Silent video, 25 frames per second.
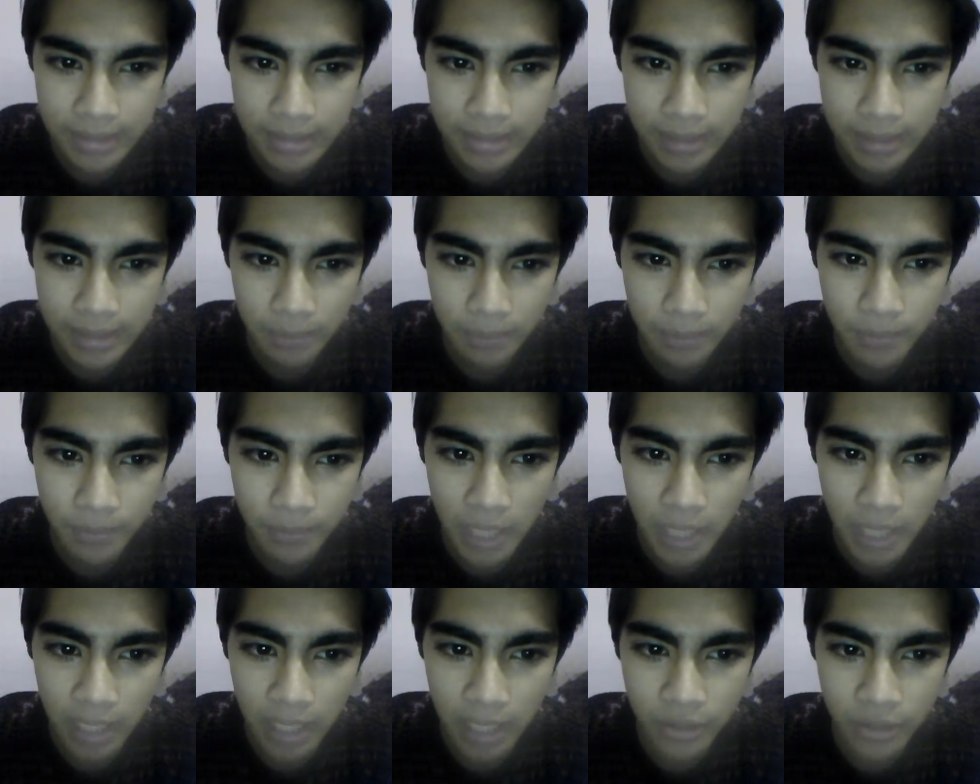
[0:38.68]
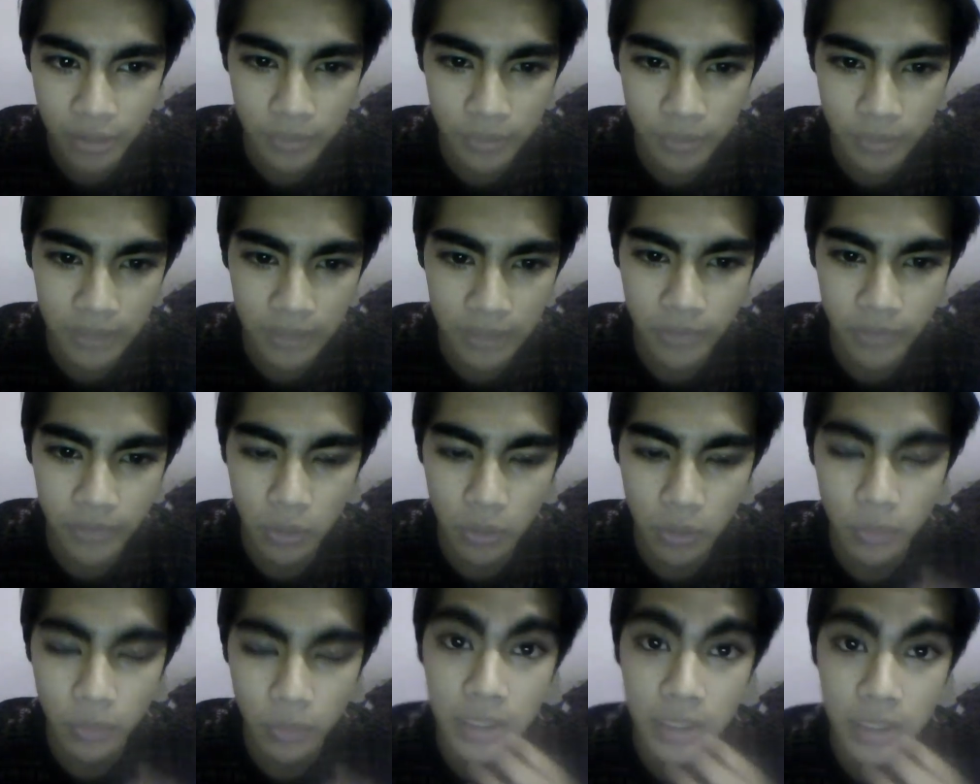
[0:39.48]
Yep, I do believe
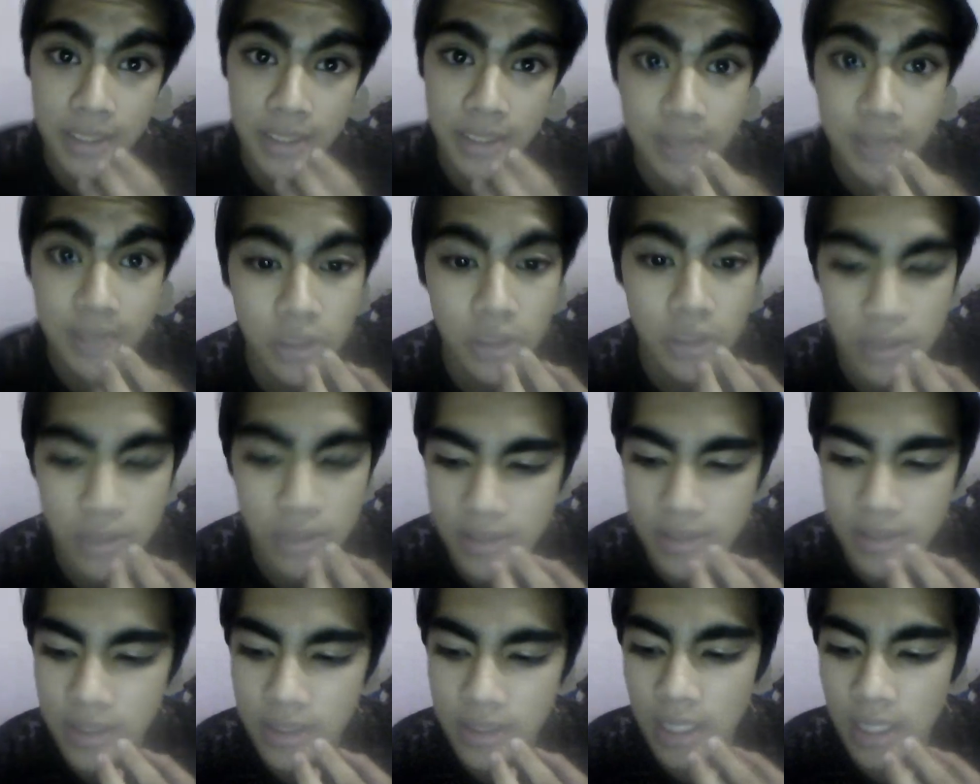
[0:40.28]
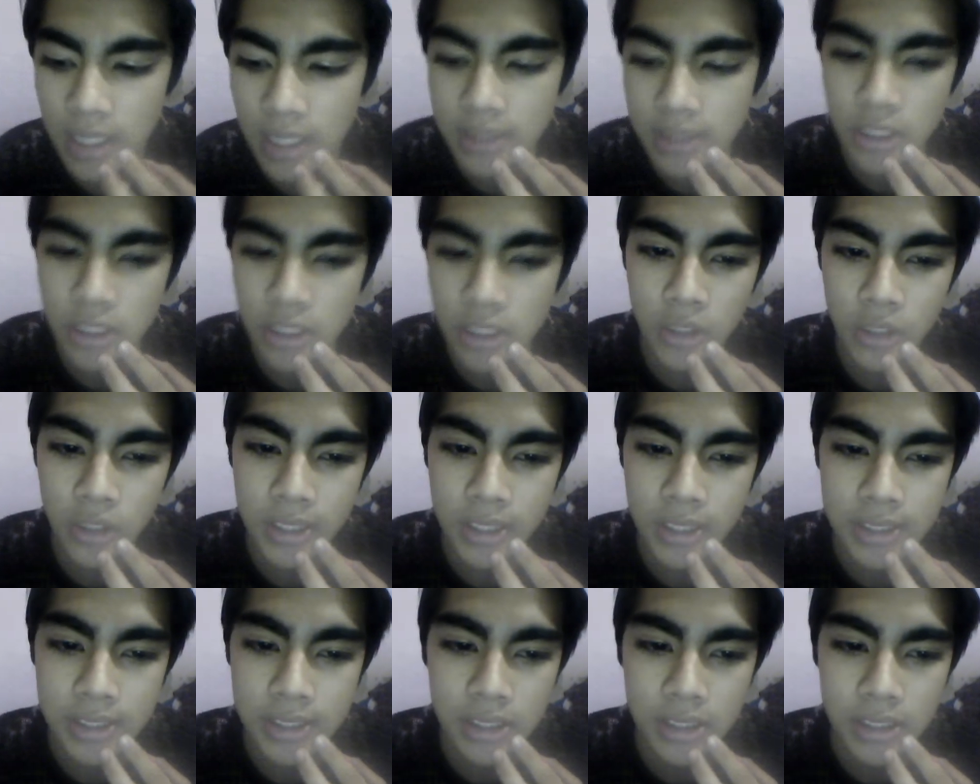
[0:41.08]
so. Wait a second, it's like
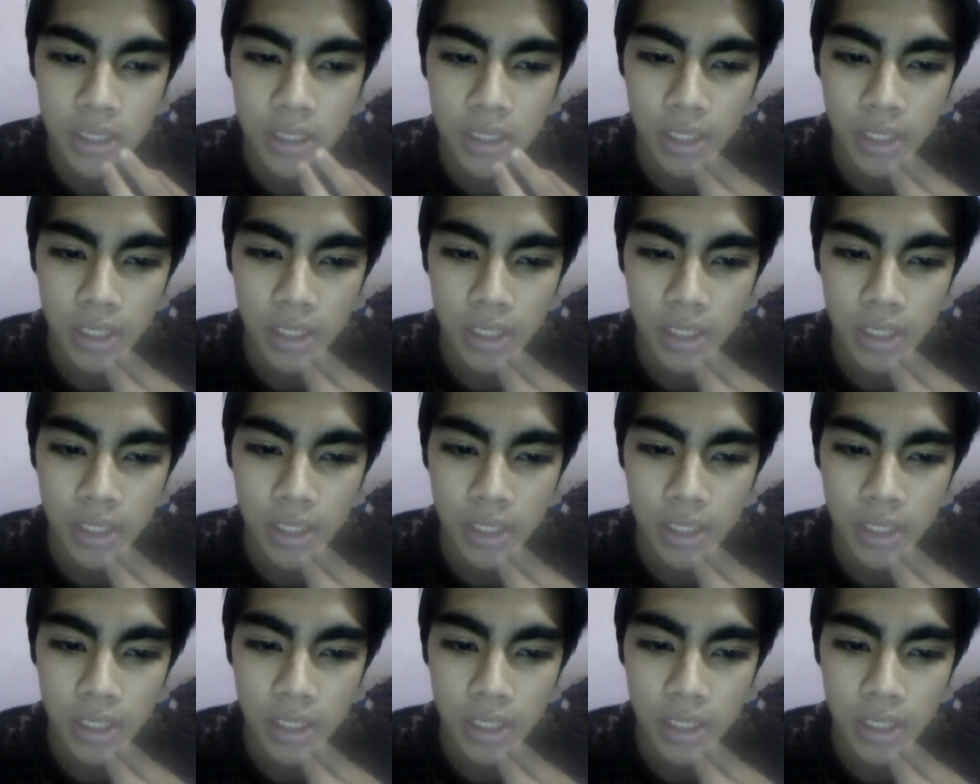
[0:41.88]
loading.